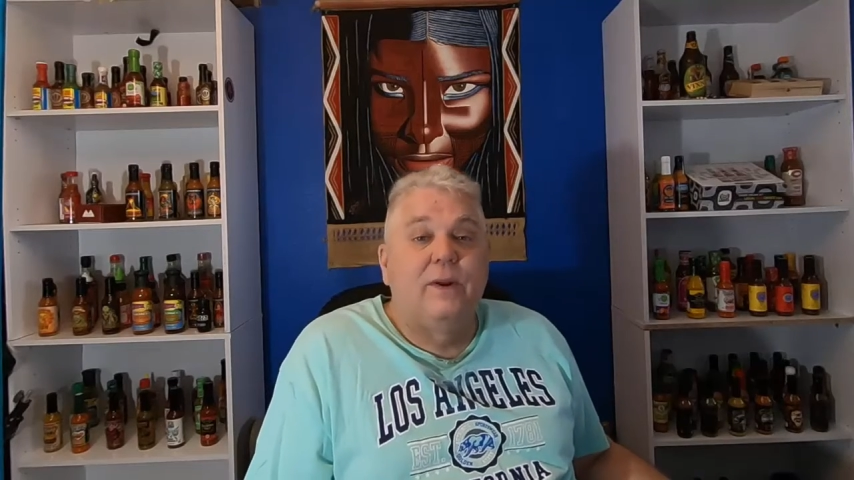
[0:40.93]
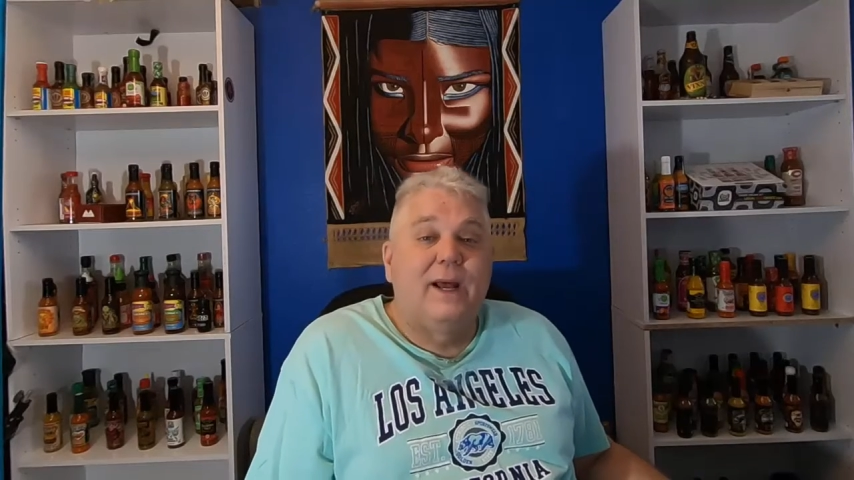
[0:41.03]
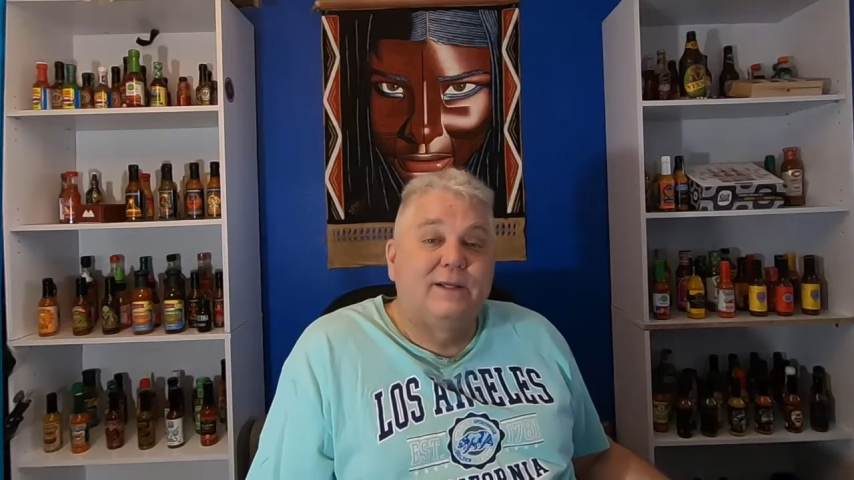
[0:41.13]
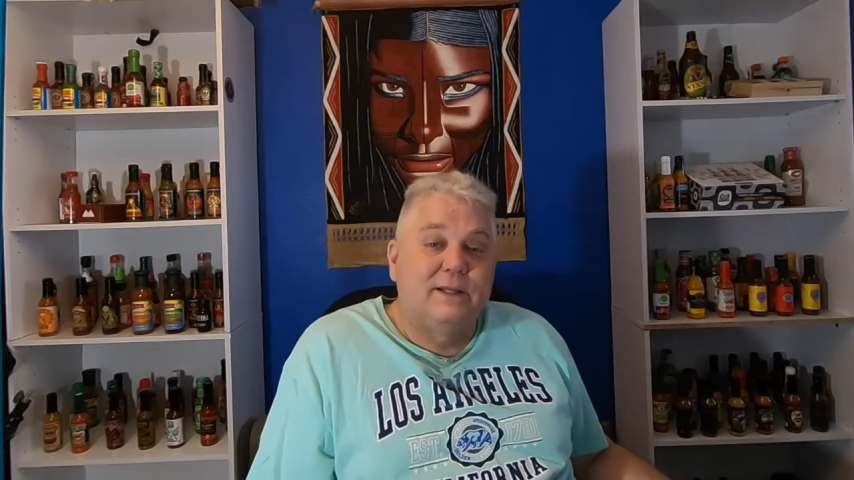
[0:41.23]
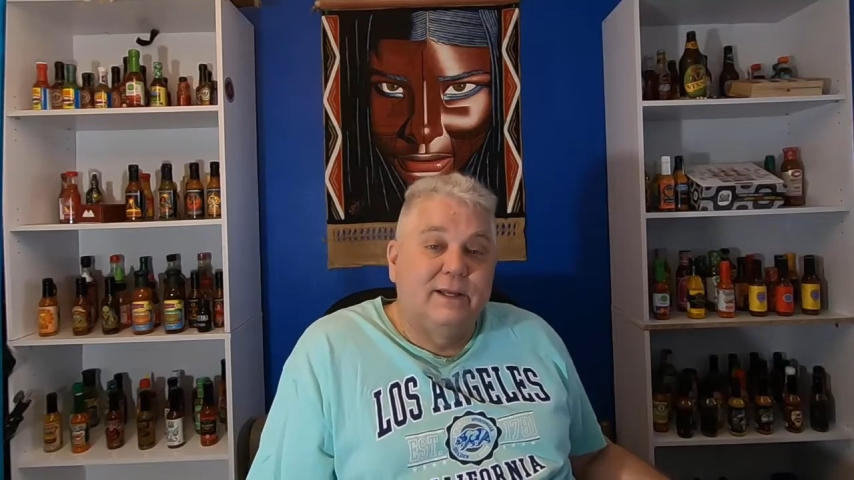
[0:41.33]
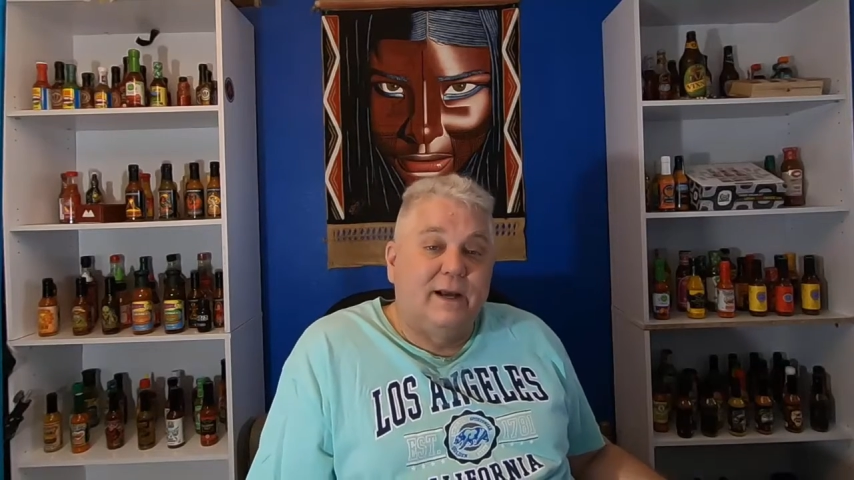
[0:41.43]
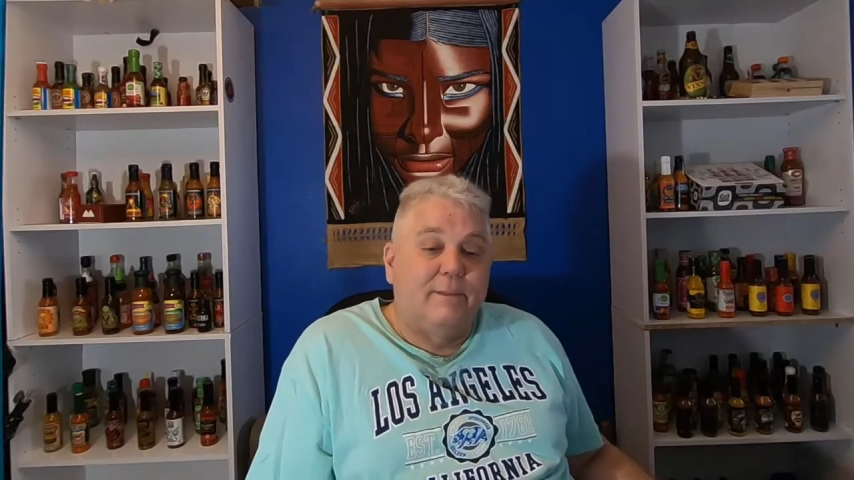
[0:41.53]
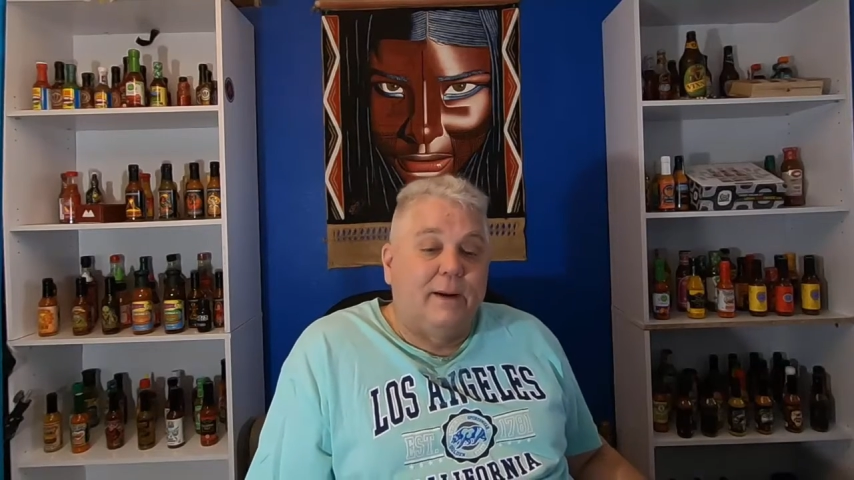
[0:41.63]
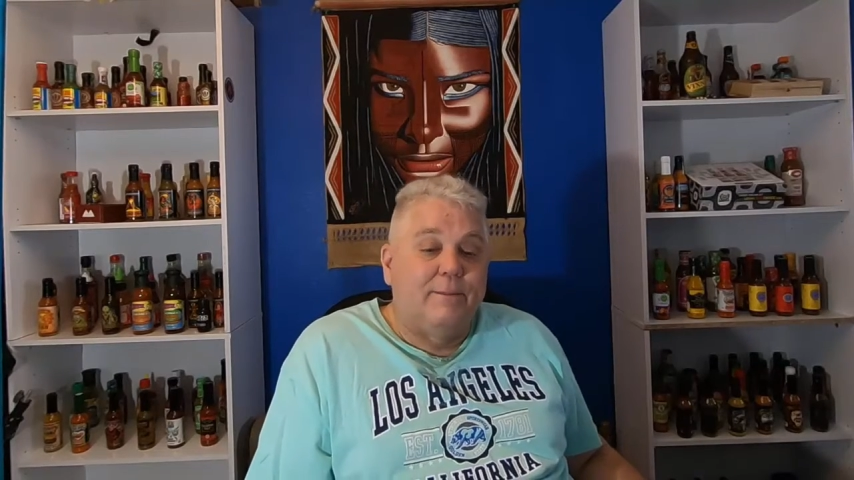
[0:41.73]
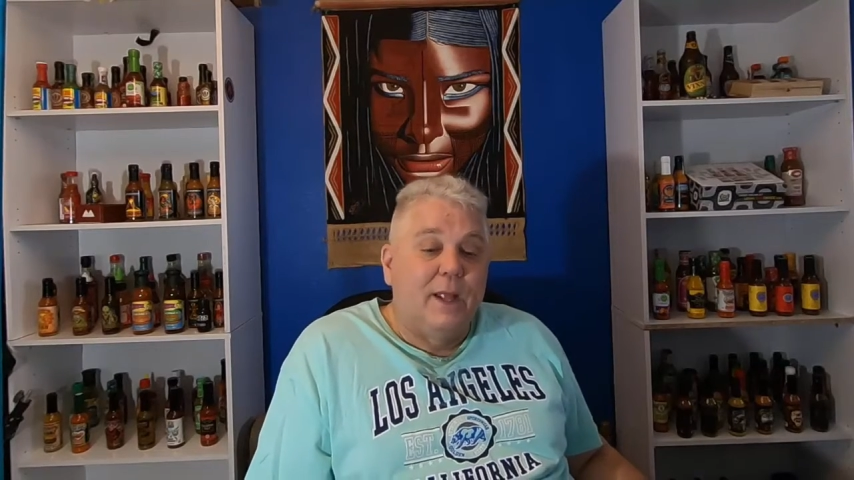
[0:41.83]
would actually
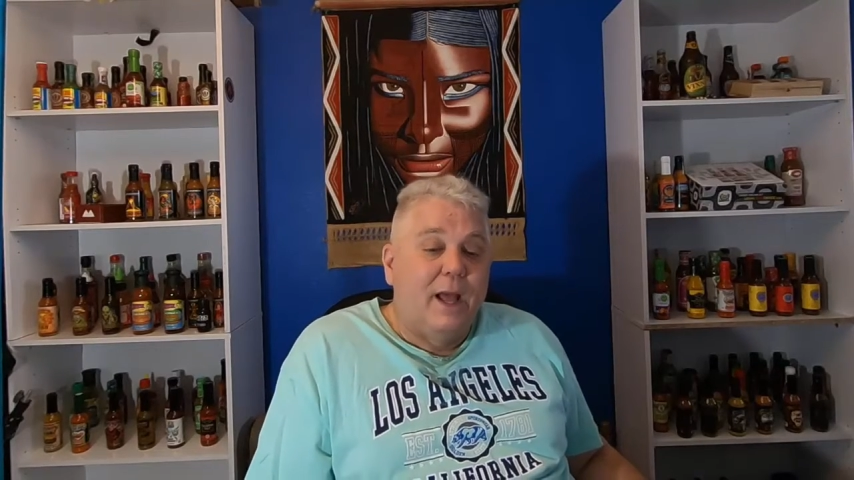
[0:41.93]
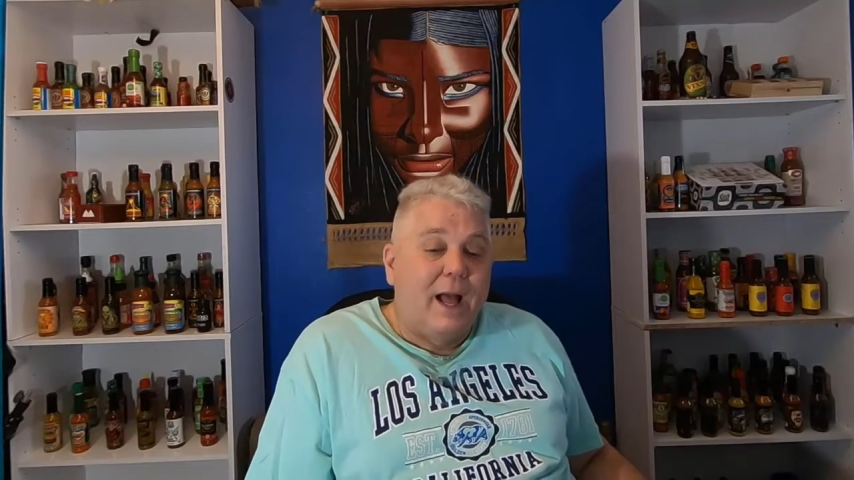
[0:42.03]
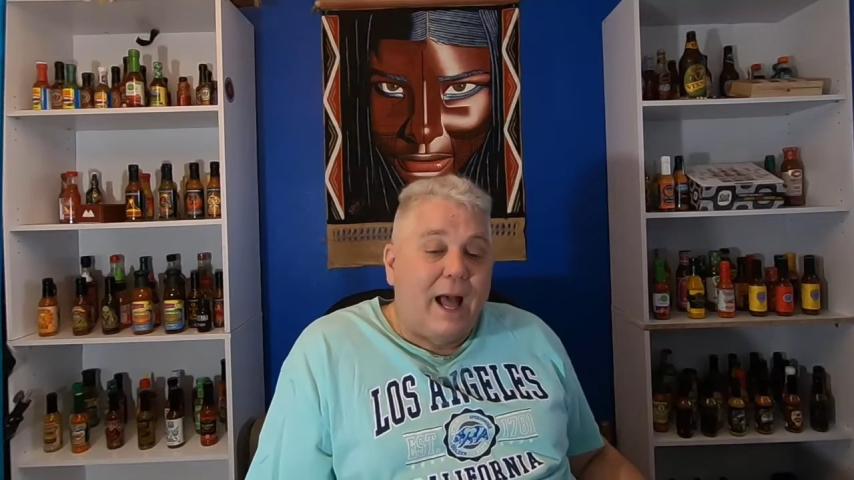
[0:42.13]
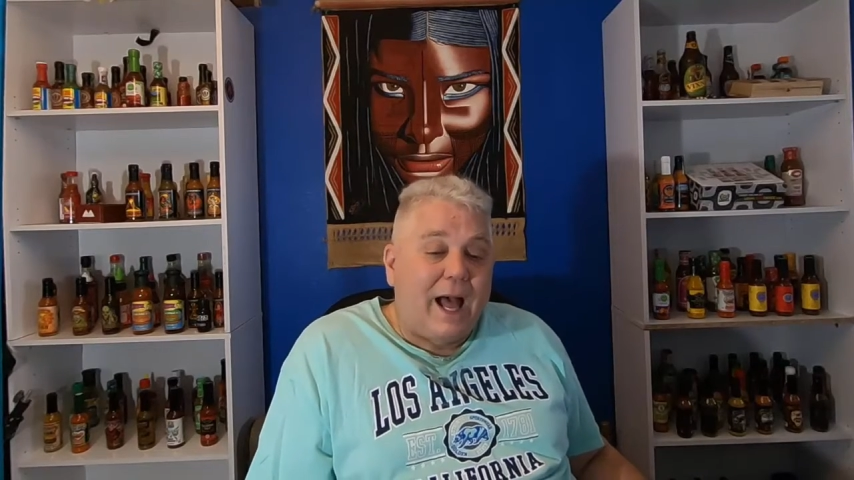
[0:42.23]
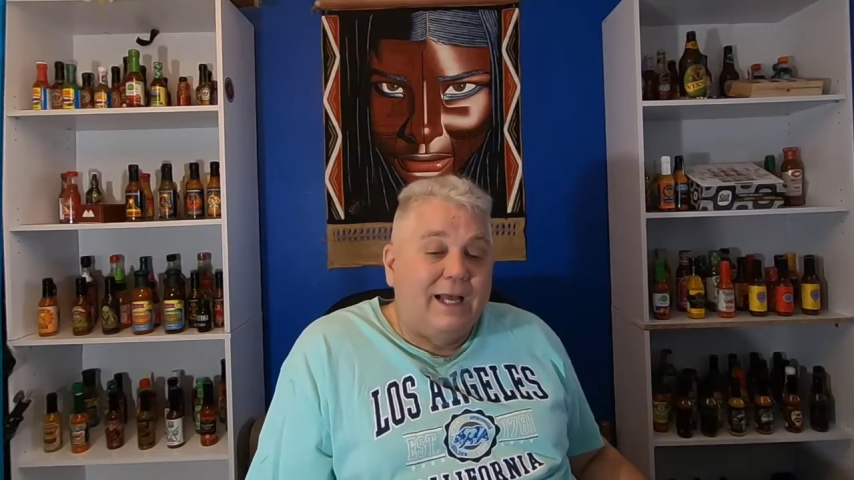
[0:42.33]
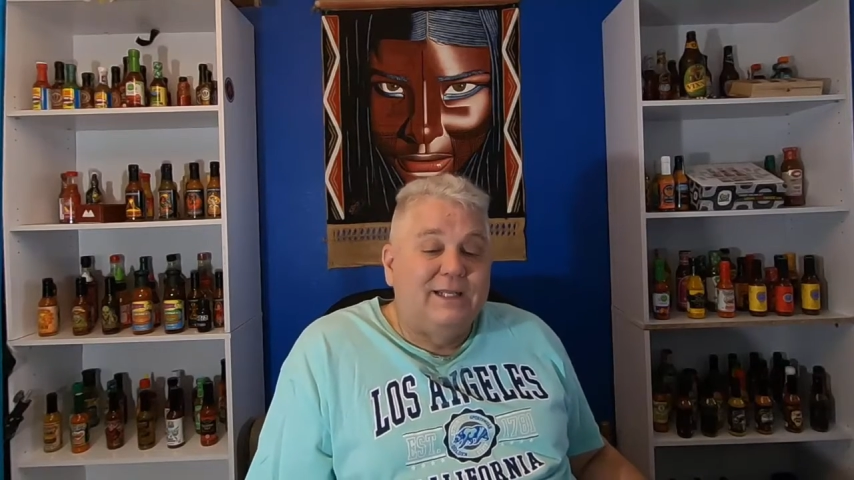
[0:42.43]
come up. I